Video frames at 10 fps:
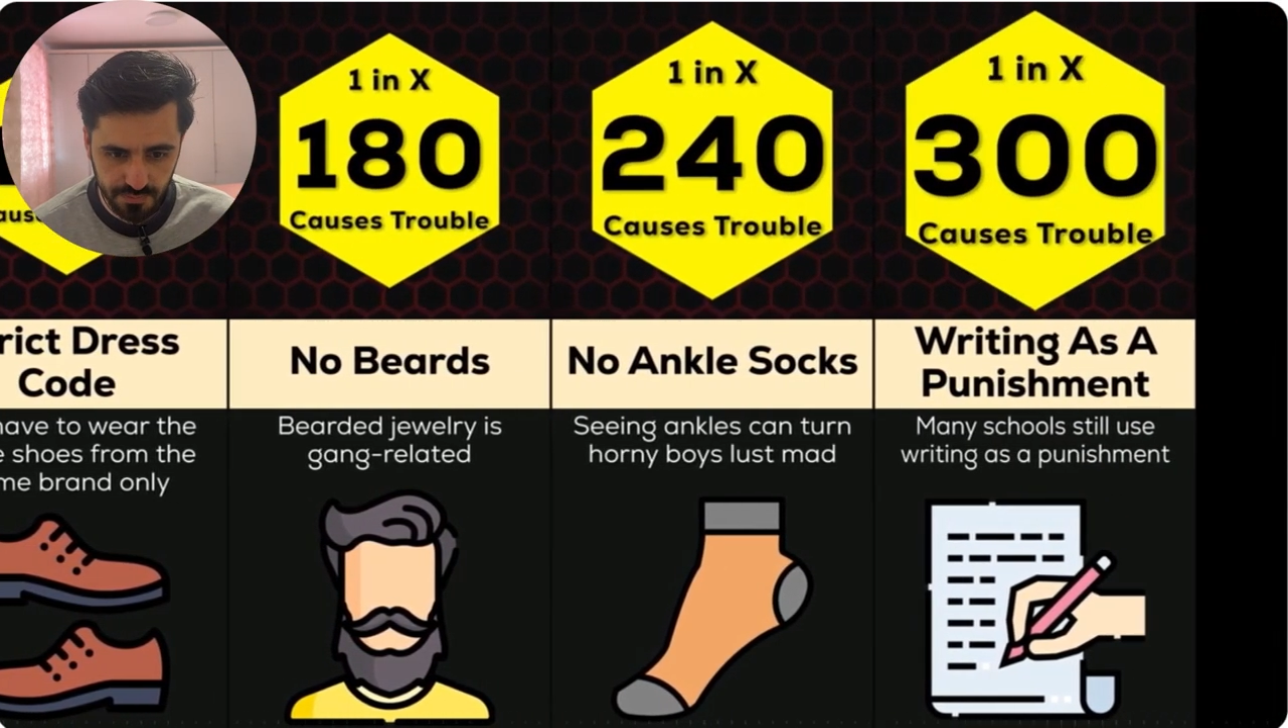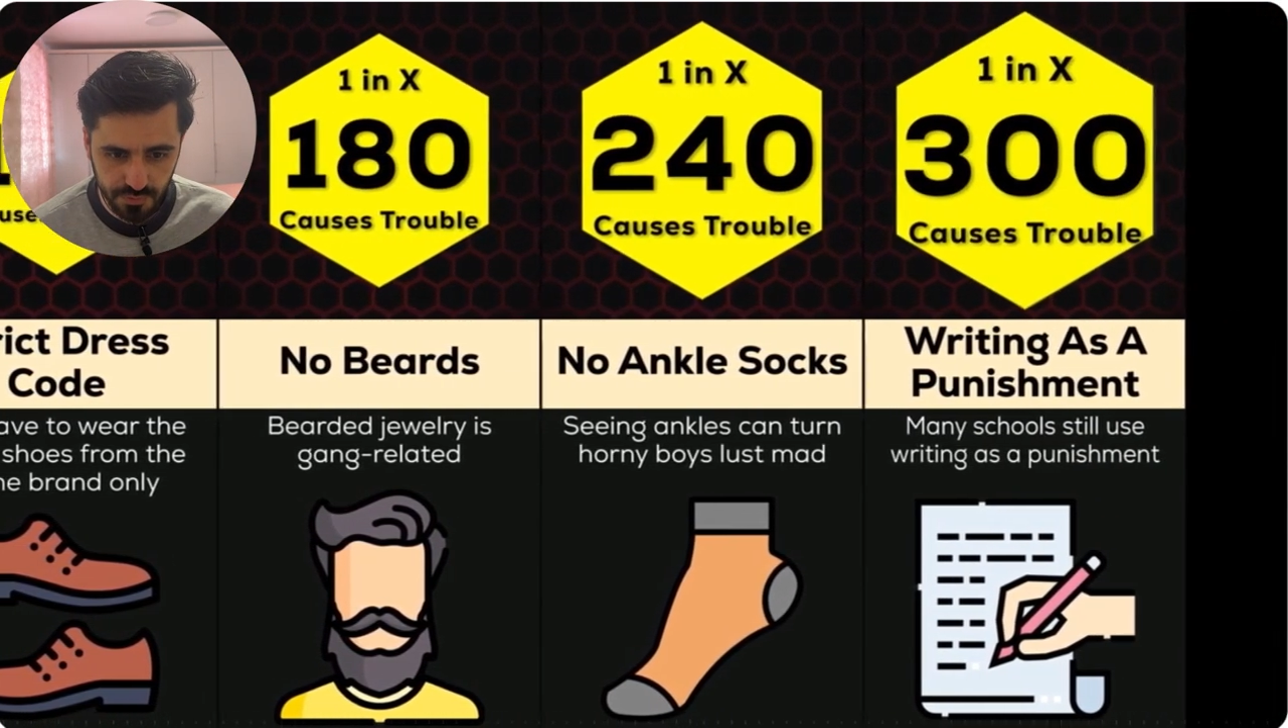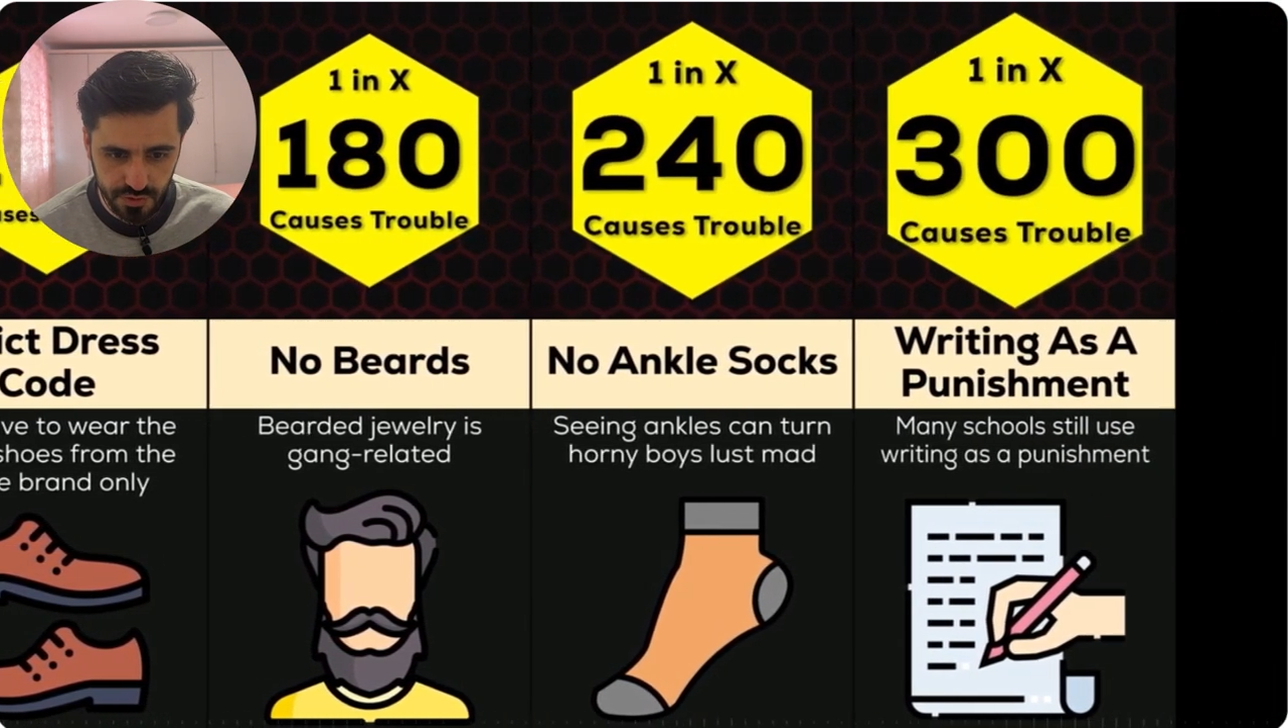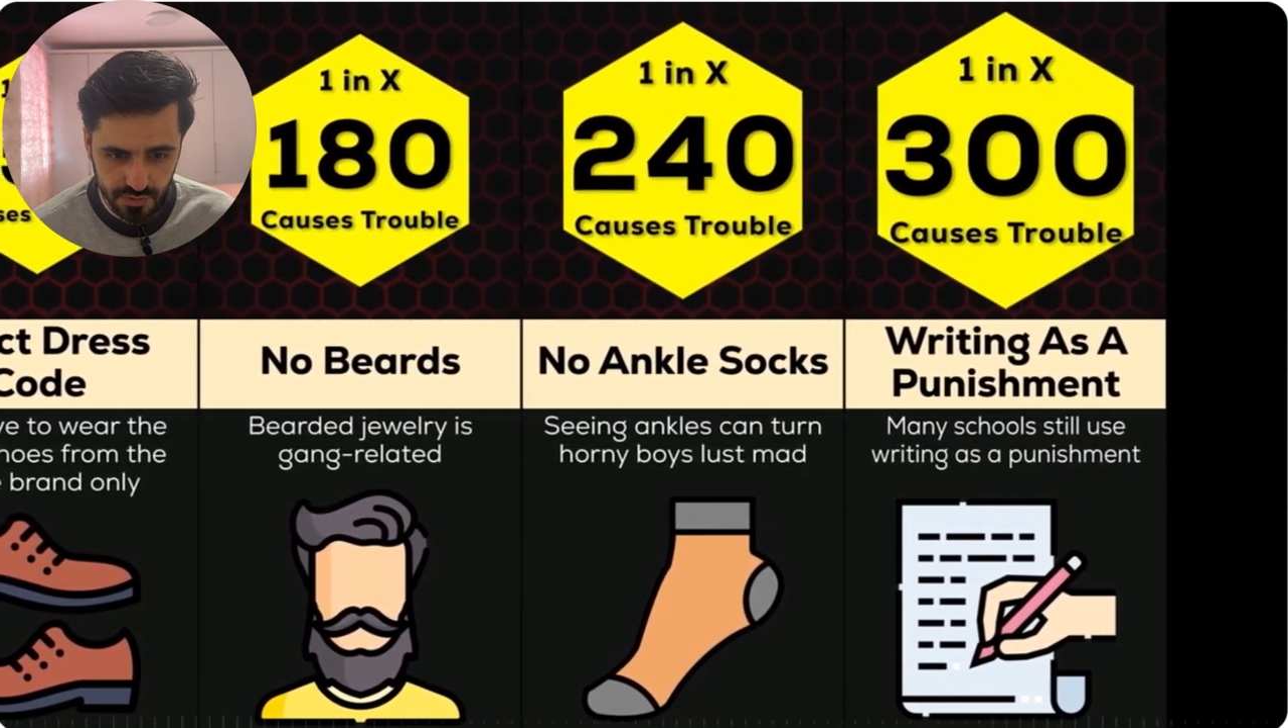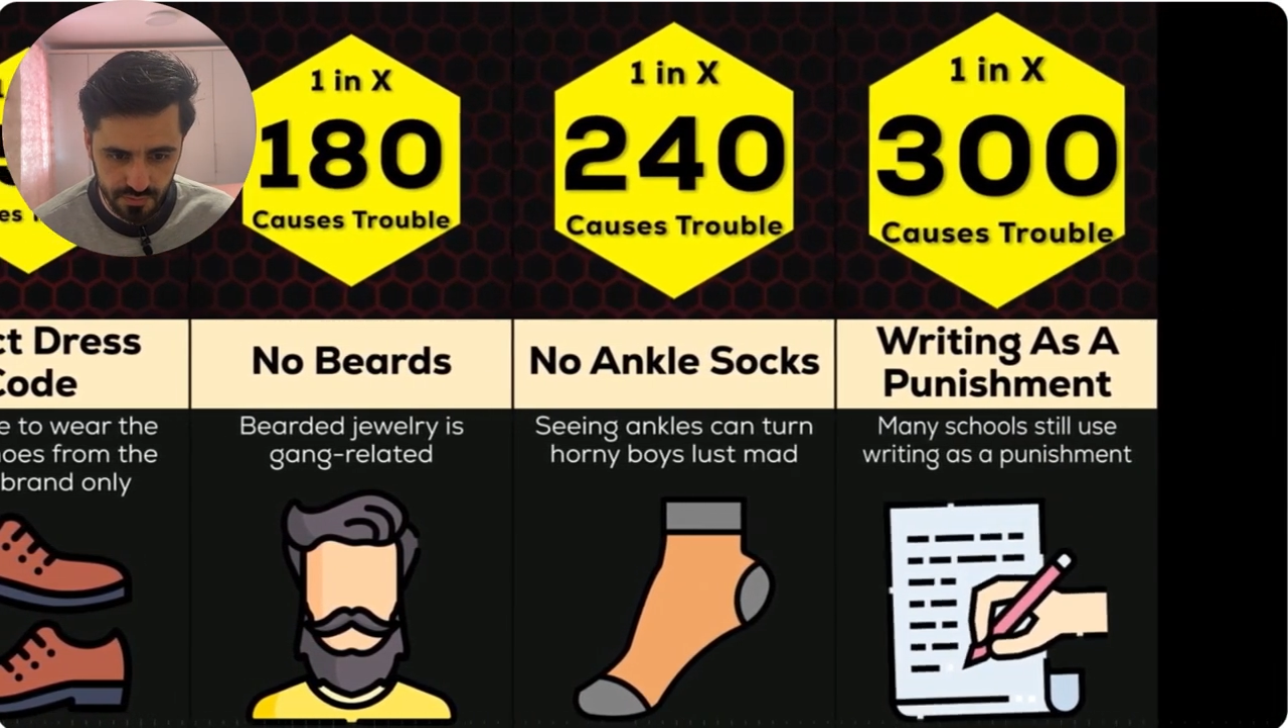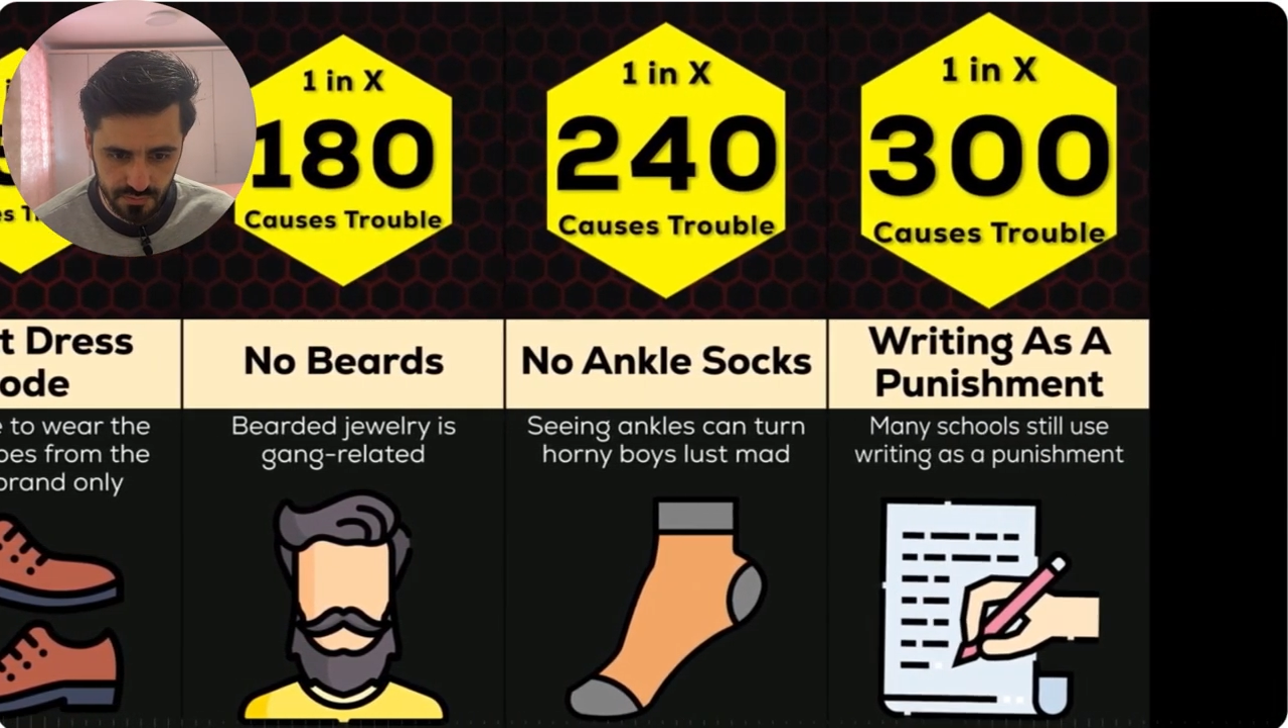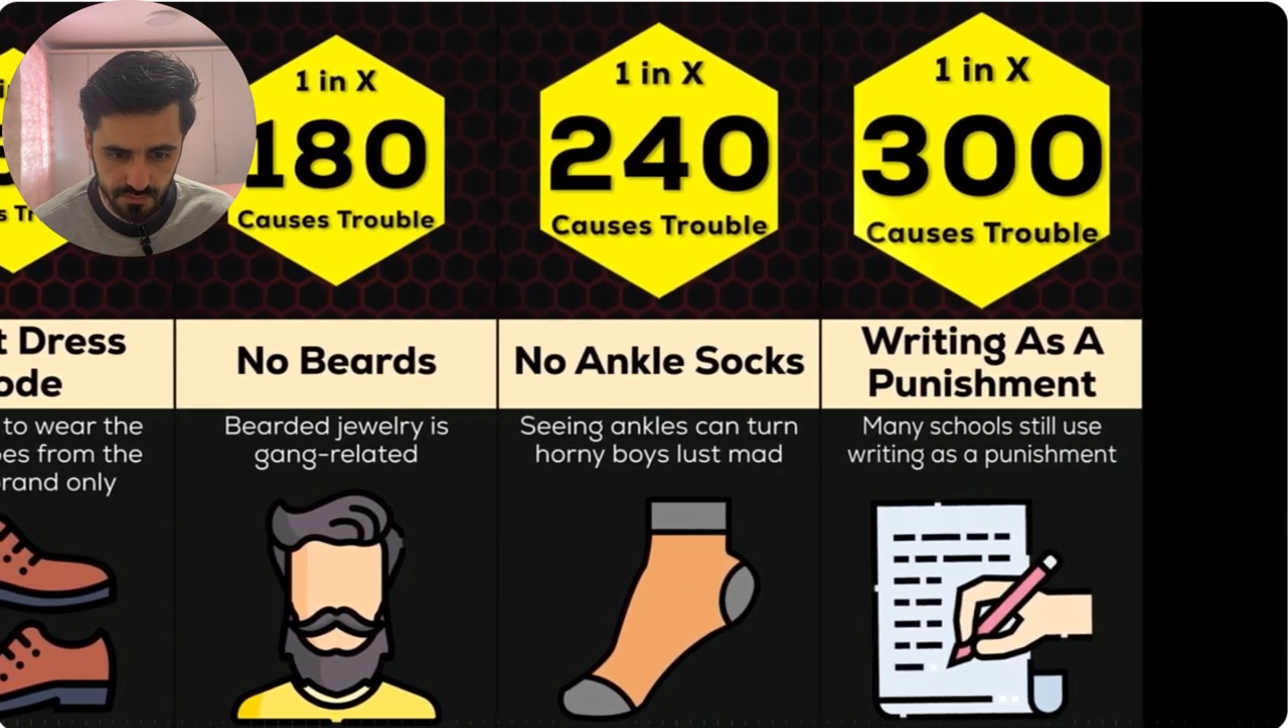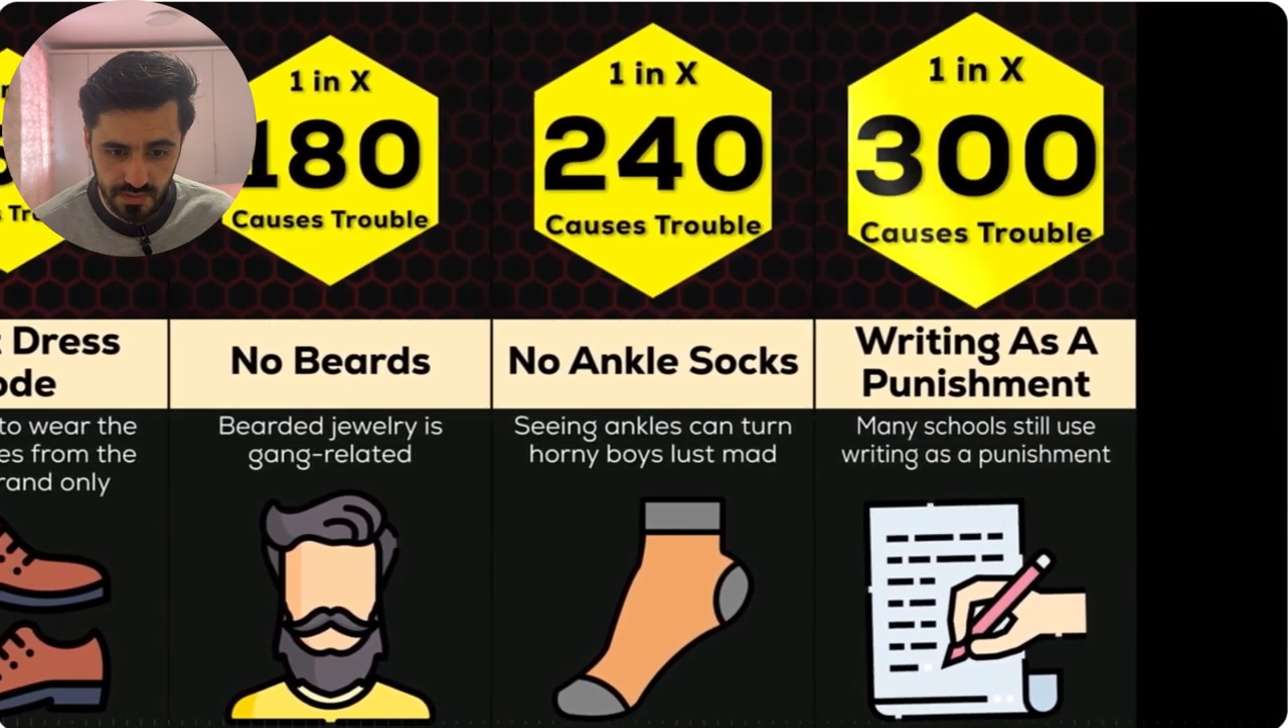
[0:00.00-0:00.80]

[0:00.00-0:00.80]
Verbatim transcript: punishment.